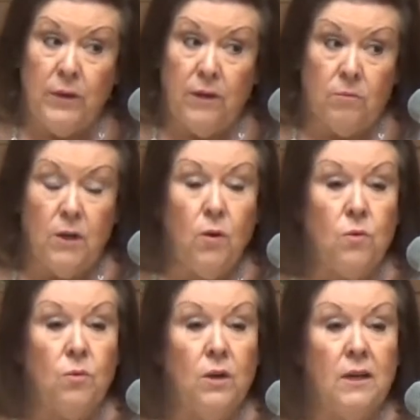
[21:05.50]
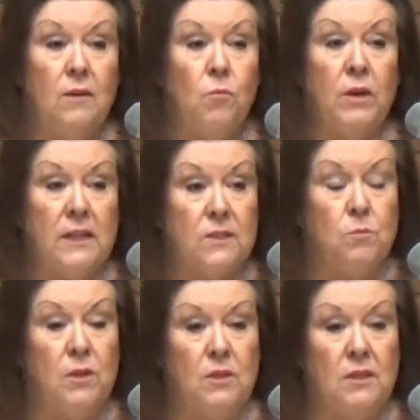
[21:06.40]
we don't know what his
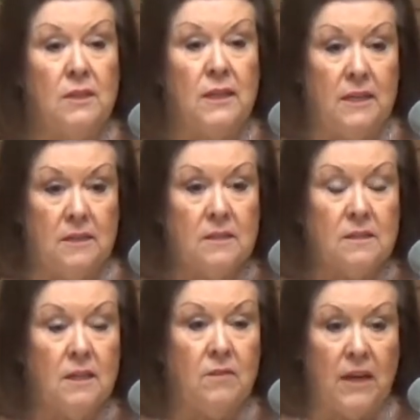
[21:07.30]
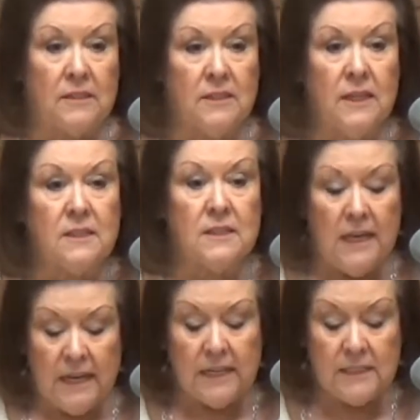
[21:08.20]
will is in that
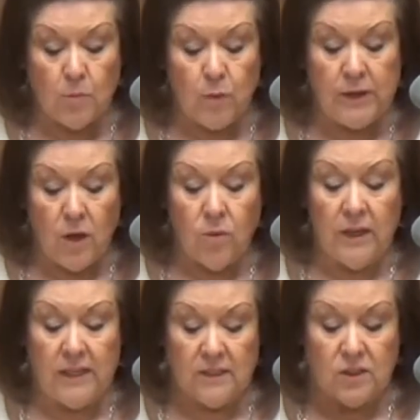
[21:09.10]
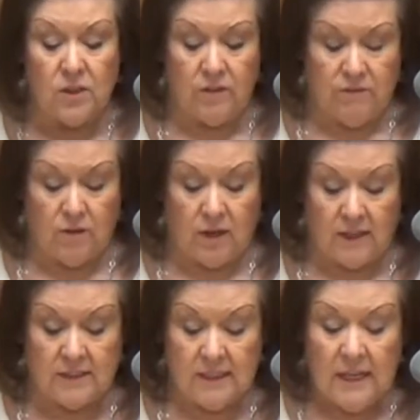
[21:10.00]
sense, except we know it is good for
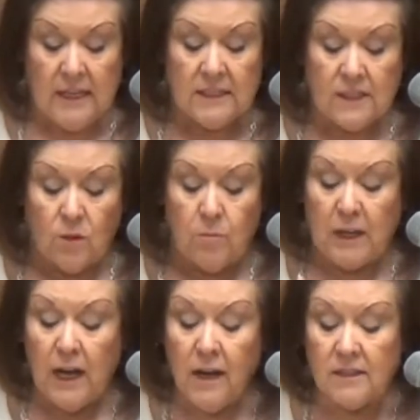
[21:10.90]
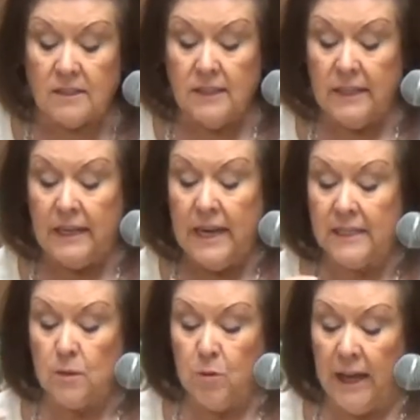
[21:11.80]
us. So because he
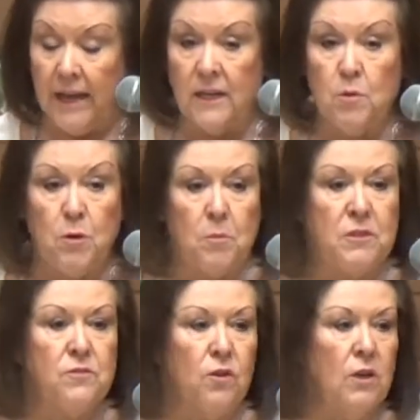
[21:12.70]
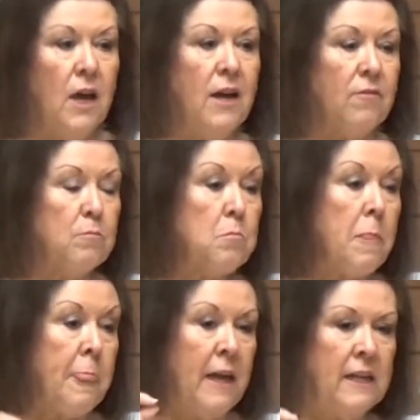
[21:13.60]
has a plan and a purpose for our life.
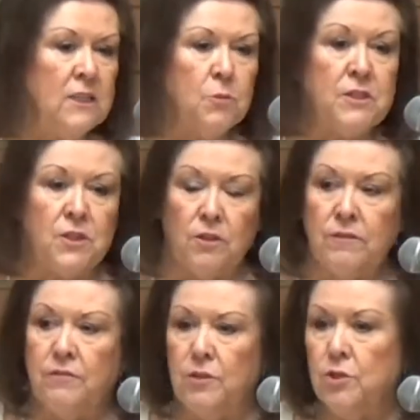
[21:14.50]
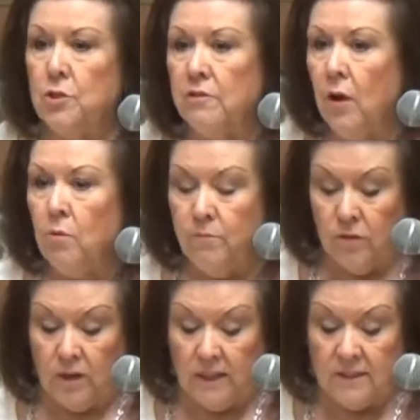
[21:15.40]
And he's reserved a future of hope
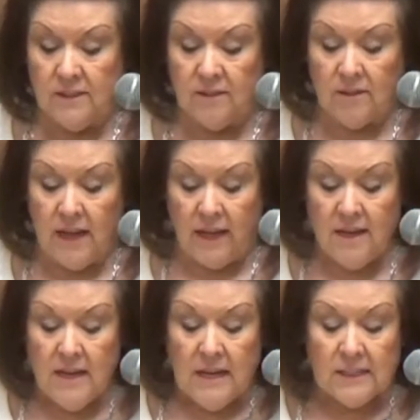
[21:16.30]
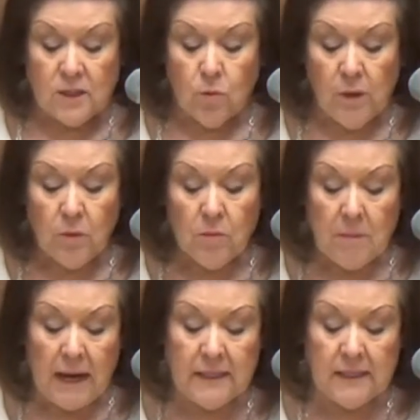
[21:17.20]
for us. Okay? So we were
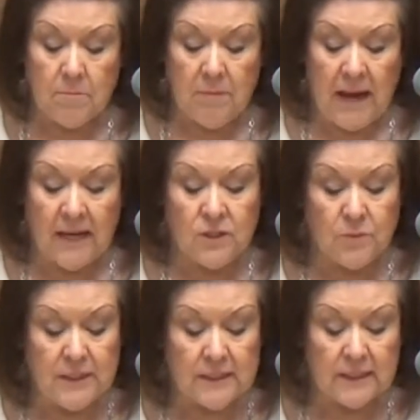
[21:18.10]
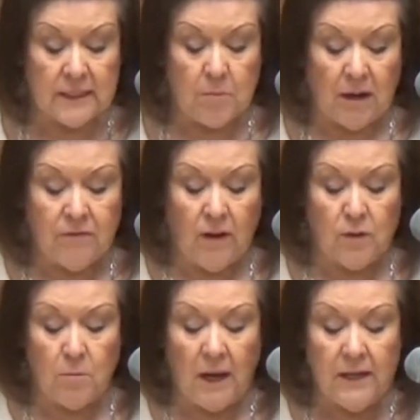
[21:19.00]
reminded at Mass recently by
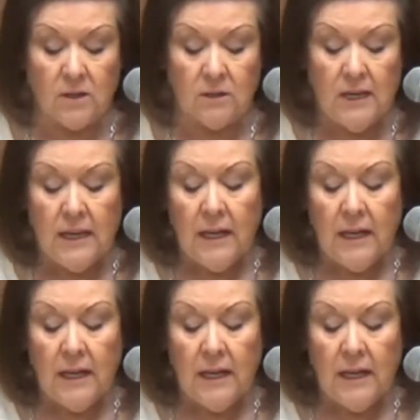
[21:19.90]
Father Michael